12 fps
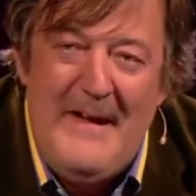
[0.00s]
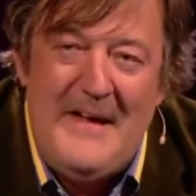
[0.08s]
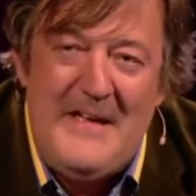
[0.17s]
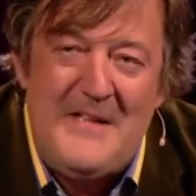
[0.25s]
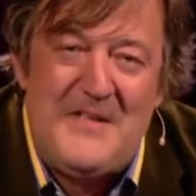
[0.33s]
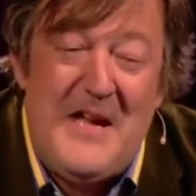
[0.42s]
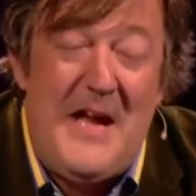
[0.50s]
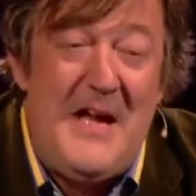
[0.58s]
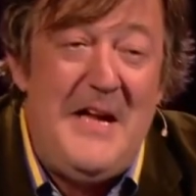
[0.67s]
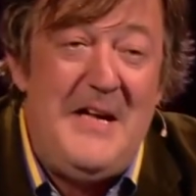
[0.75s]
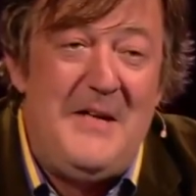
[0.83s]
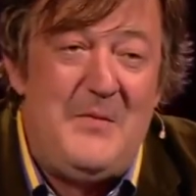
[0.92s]
it's
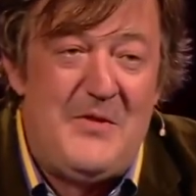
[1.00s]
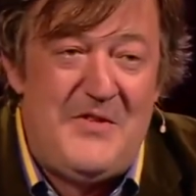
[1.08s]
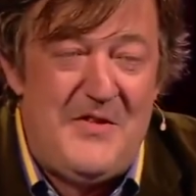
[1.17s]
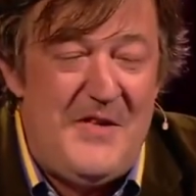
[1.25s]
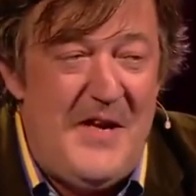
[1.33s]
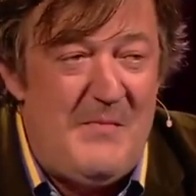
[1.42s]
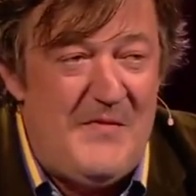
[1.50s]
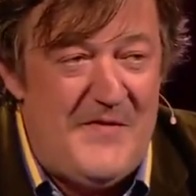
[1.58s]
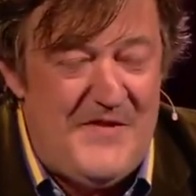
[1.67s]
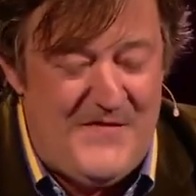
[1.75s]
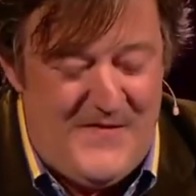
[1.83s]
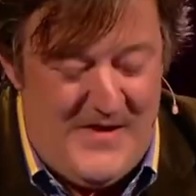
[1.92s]
A, was the name of
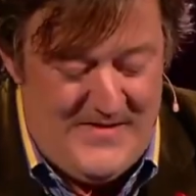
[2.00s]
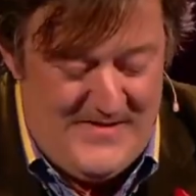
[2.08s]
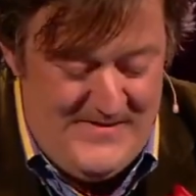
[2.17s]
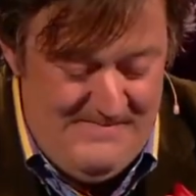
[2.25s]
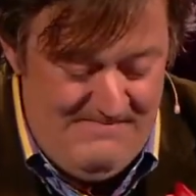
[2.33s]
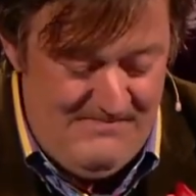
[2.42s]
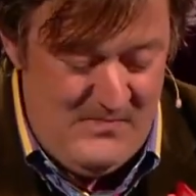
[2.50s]
his father,